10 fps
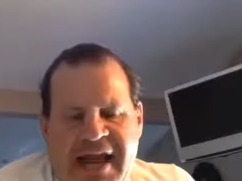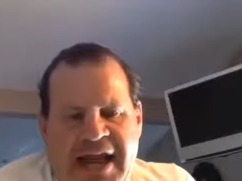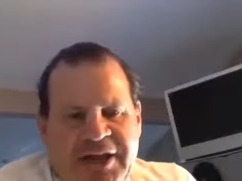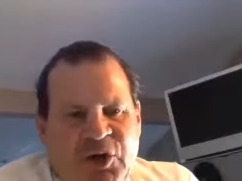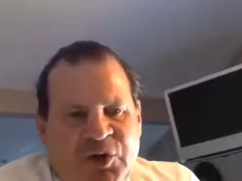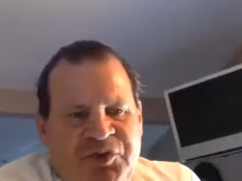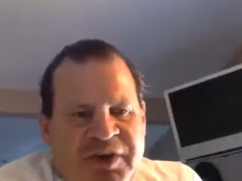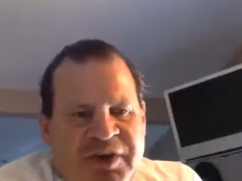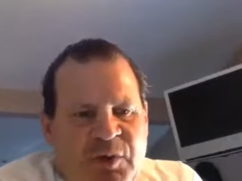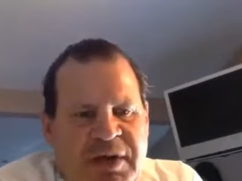it's
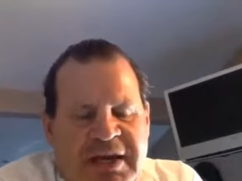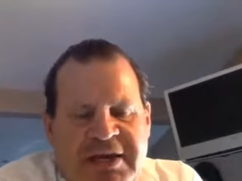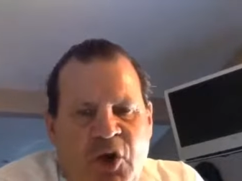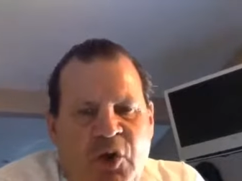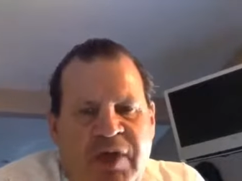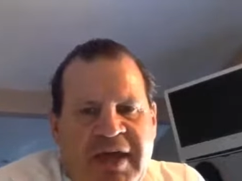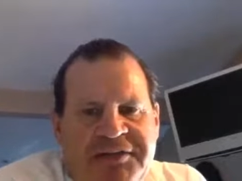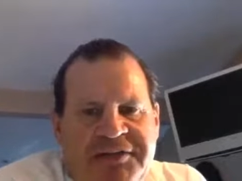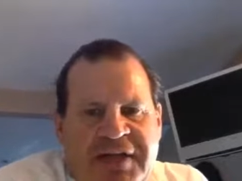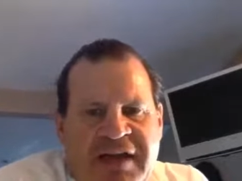funny. We didn't know that
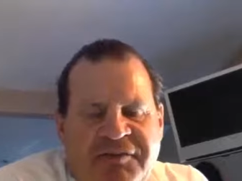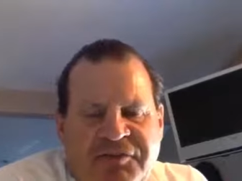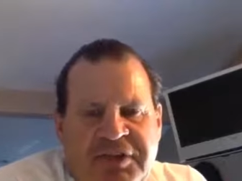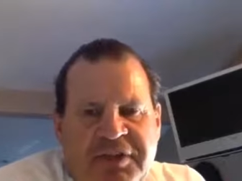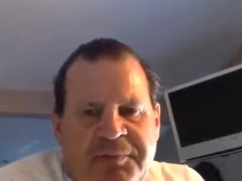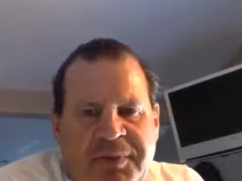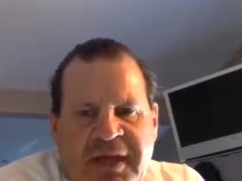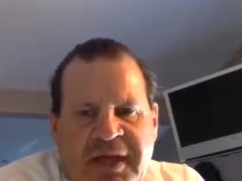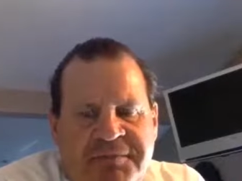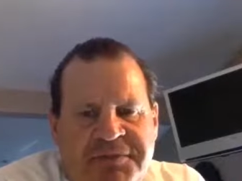until after the Olympic
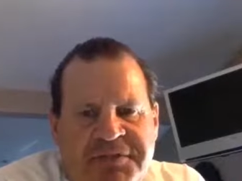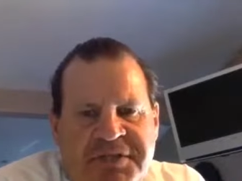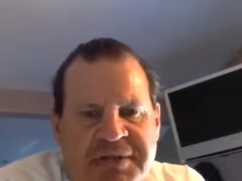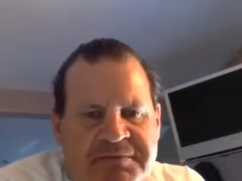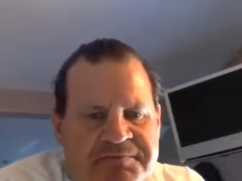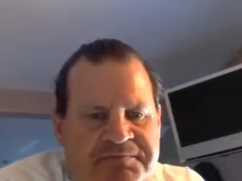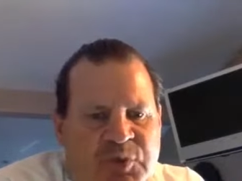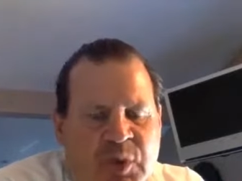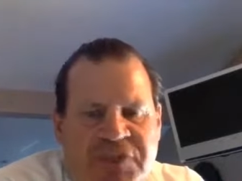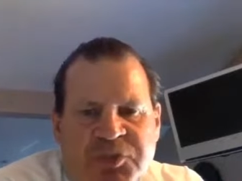Games.
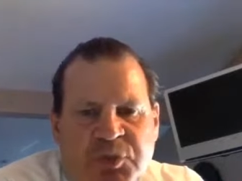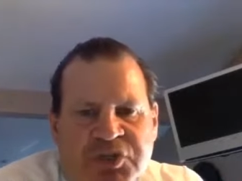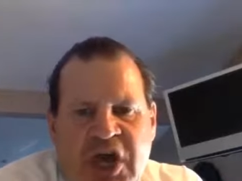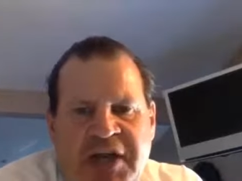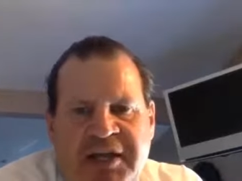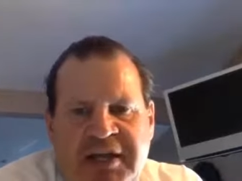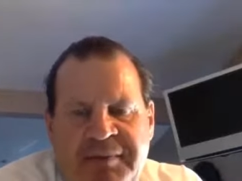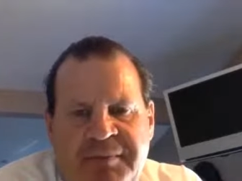To us, it was a hockey game.